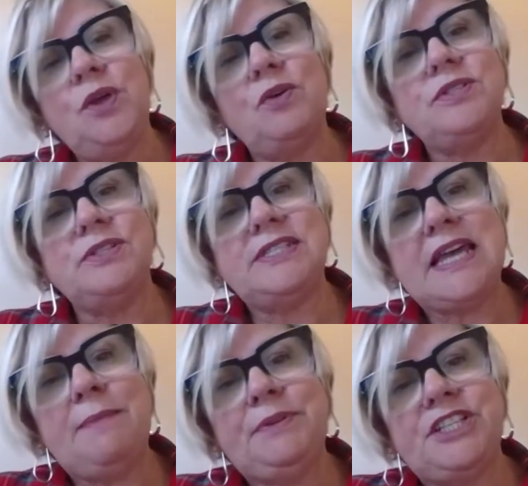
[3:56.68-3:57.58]
We also
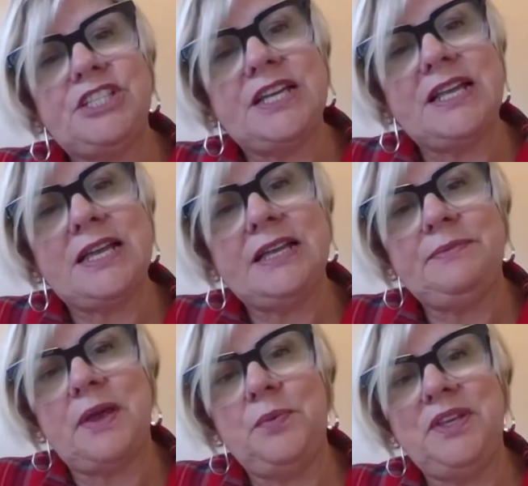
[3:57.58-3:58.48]
established
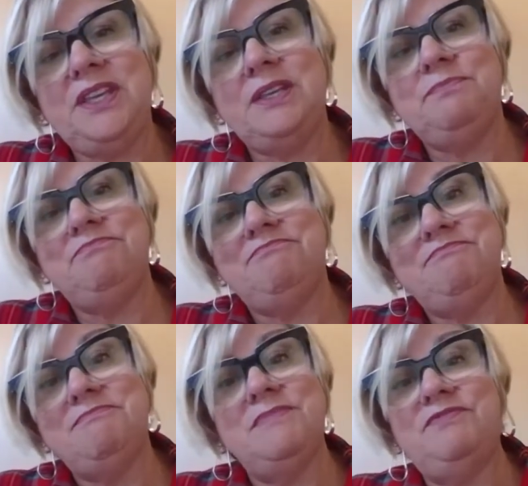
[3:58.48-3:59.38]
a wee
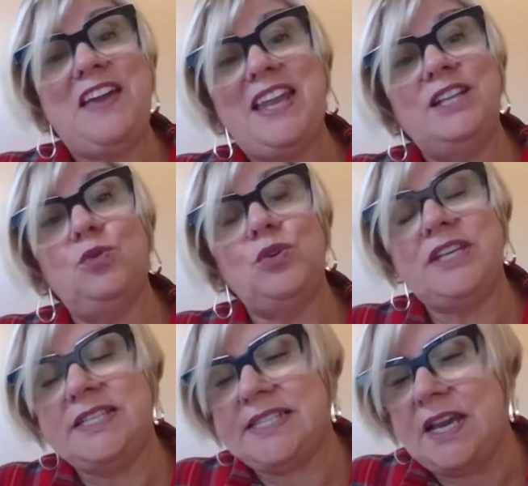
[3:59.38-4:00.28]
very low-key